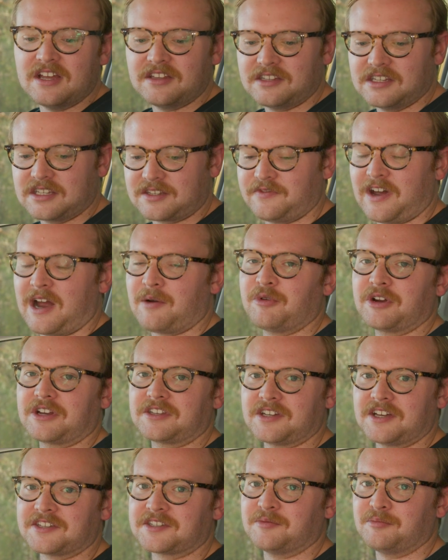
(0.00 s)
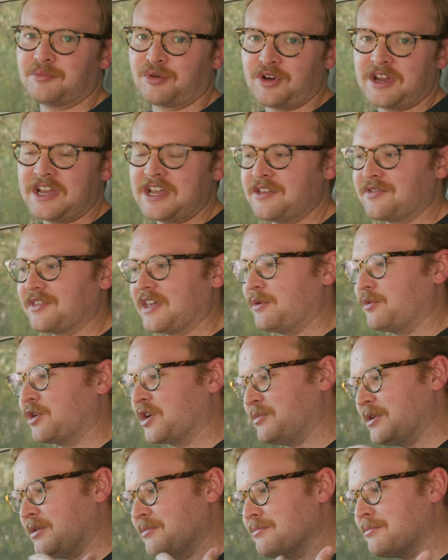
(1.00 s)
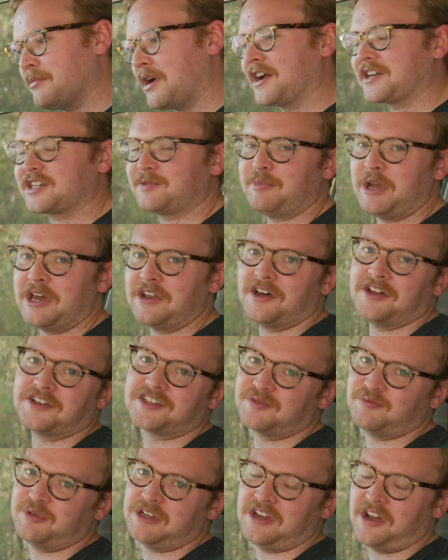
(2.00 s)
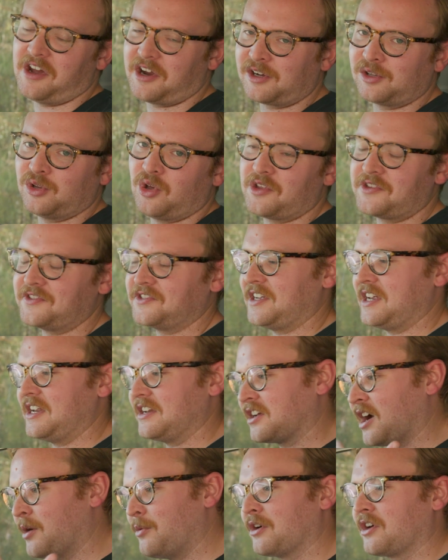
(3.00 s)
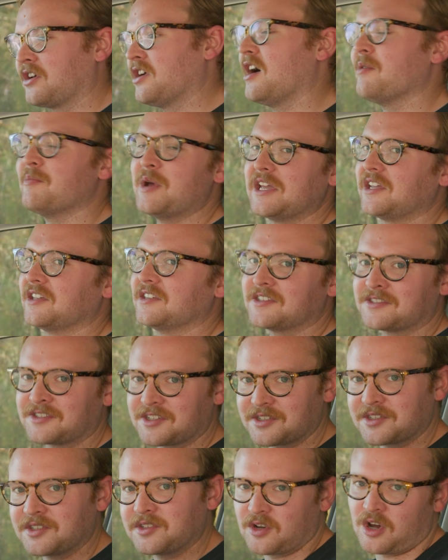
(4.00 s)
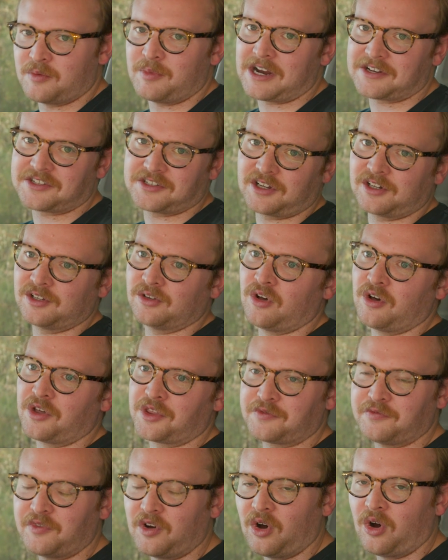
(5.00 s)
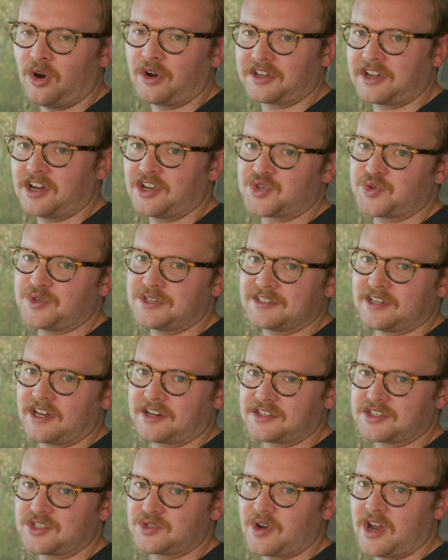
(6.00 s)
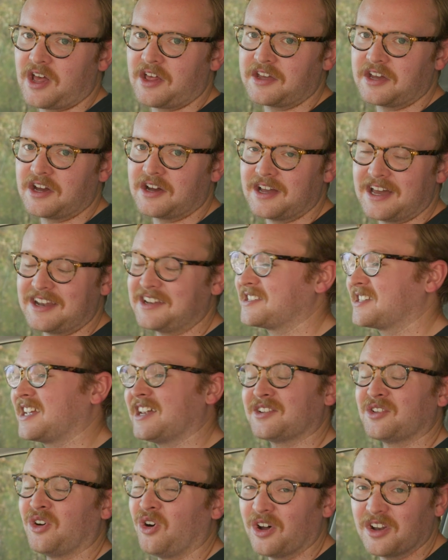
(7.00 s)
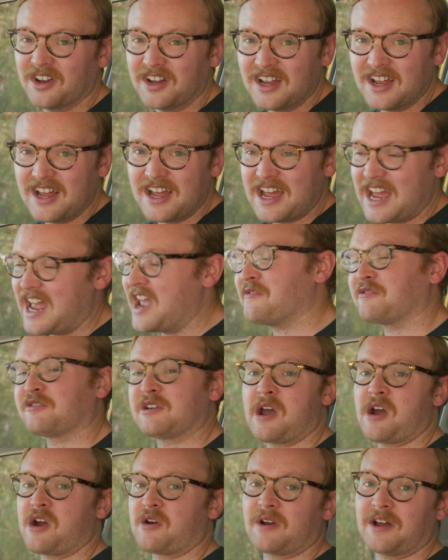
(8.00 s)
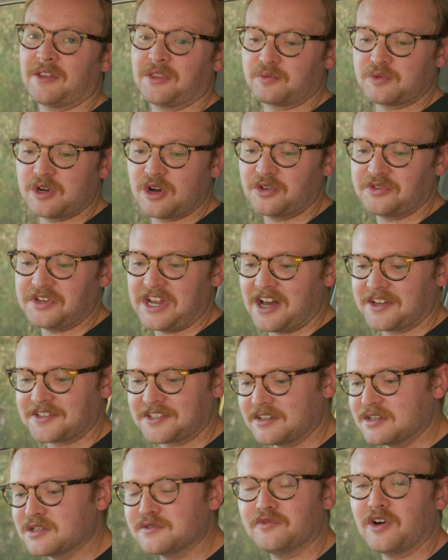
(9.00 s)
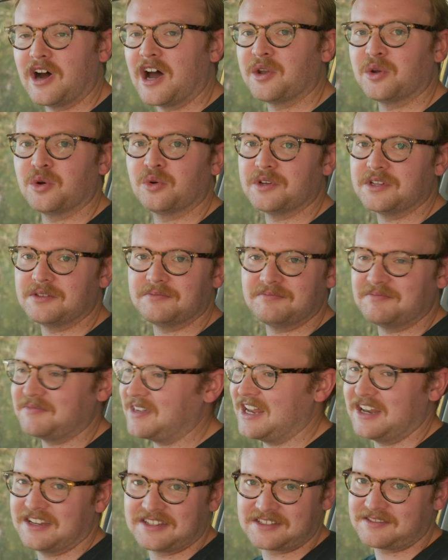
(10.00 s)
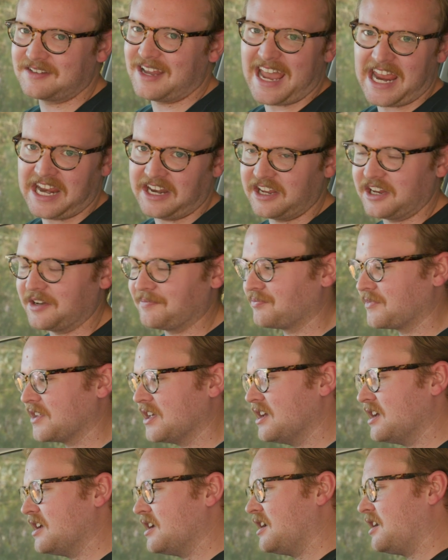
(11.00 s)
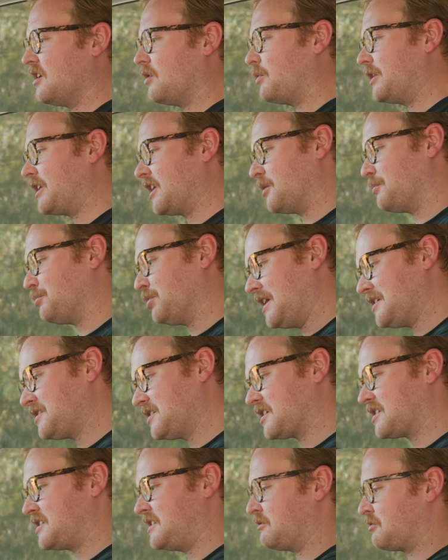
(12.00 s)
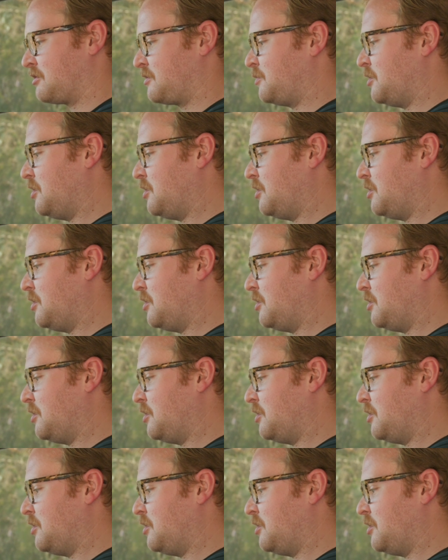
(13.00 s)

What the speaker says: This fabric doesn't breathe. It would have been much better to be a cloth seat. Come on, car makers, just go back to cloth for hot countries like Australia, and it's getting hot everywhere around the world now, so this vinyl, it just ain't it. We get a plastic steering